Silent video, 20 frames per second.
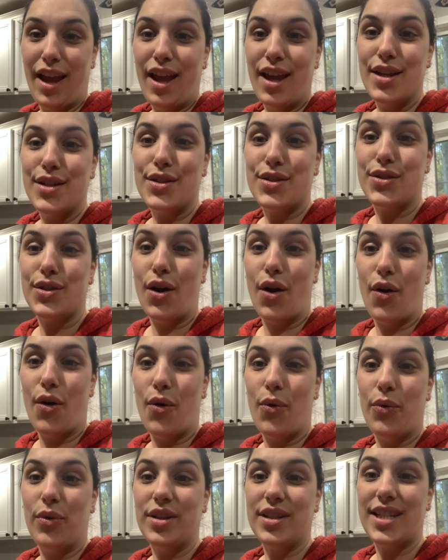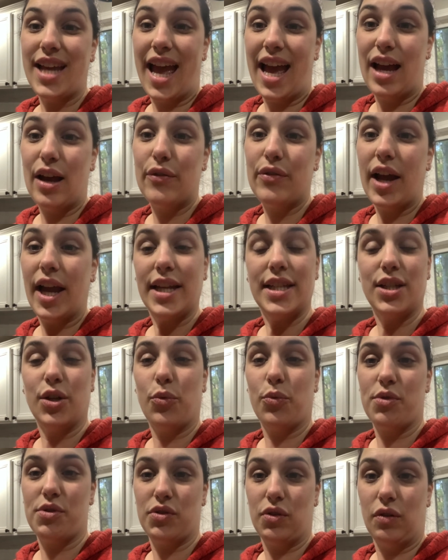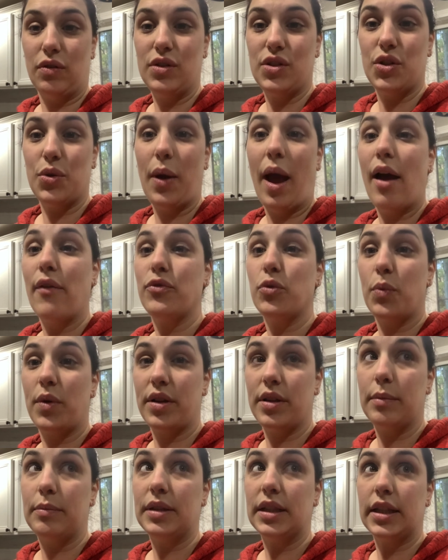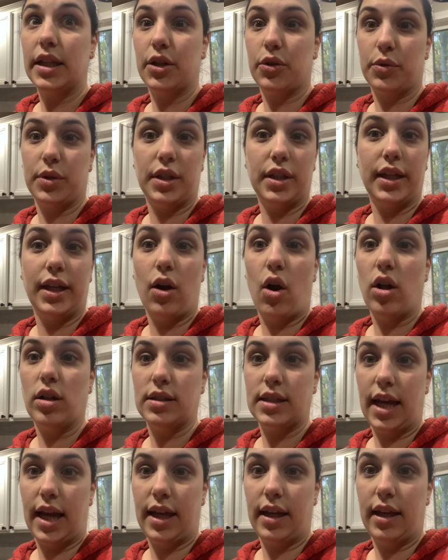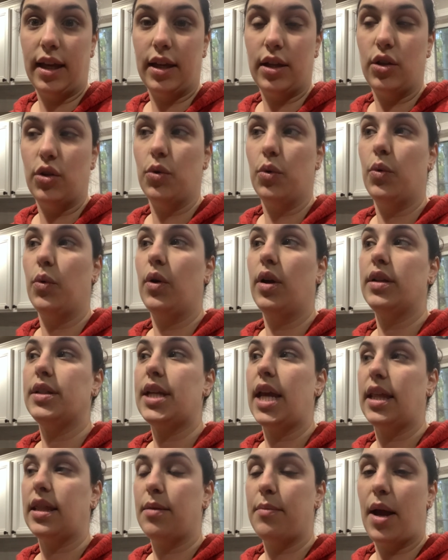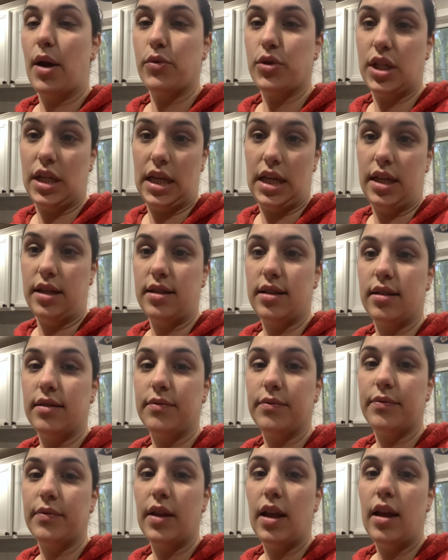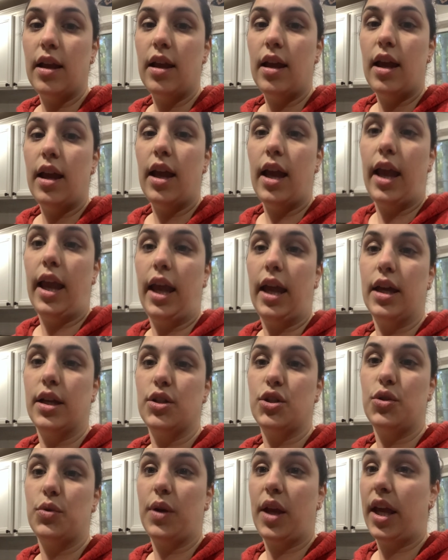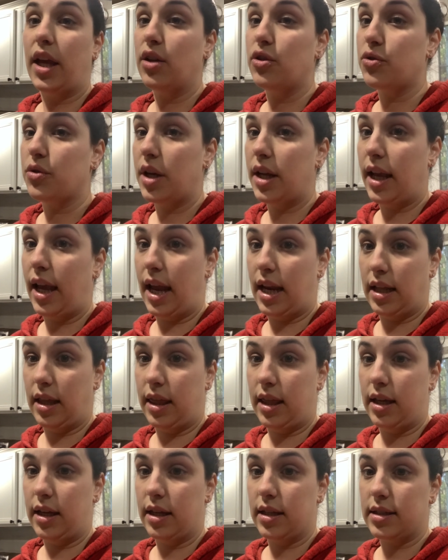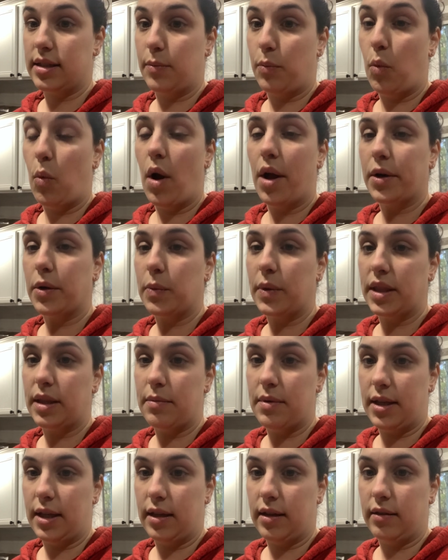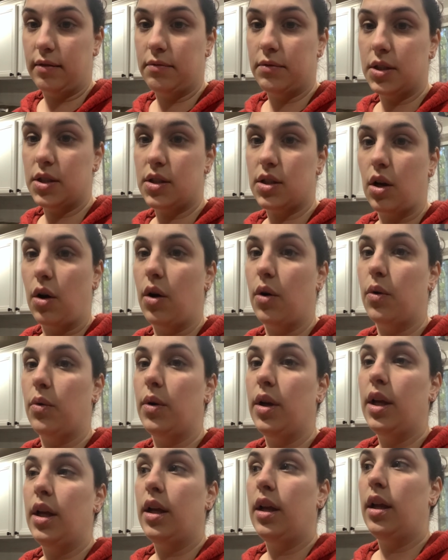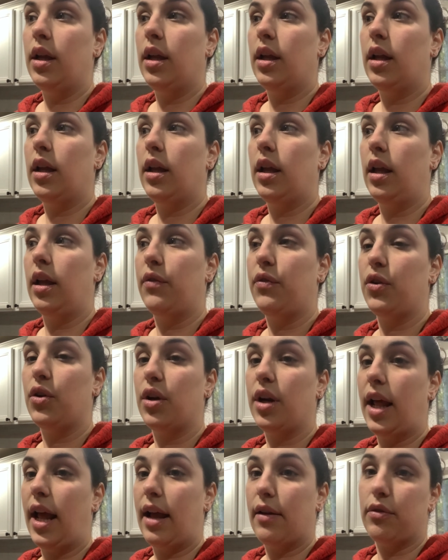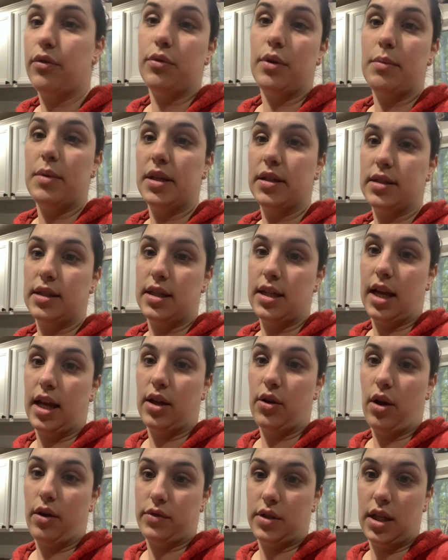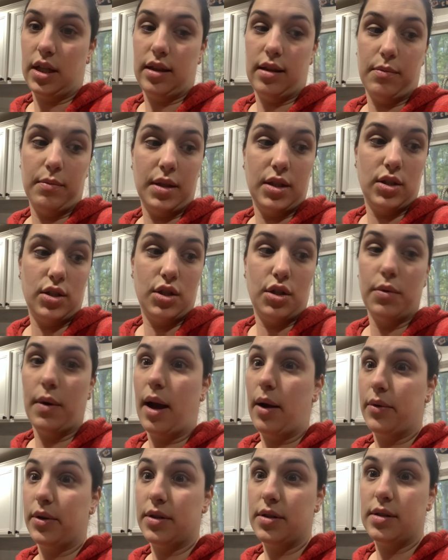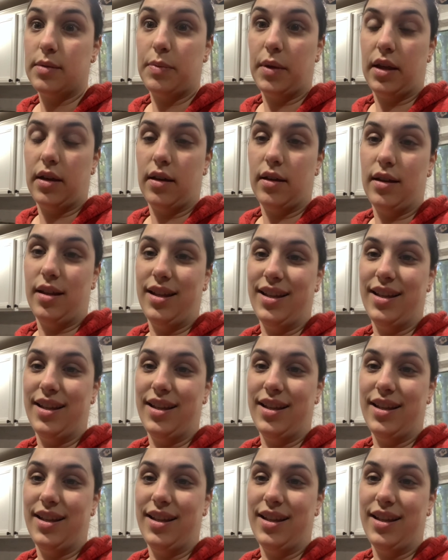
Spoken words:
So to have ideal results, you have to wear them literally all day. You take them out to eat, and you can't drink anything except water with them in. So if you're gonna have 3 meals a day, you have to eat them in 2 hours, because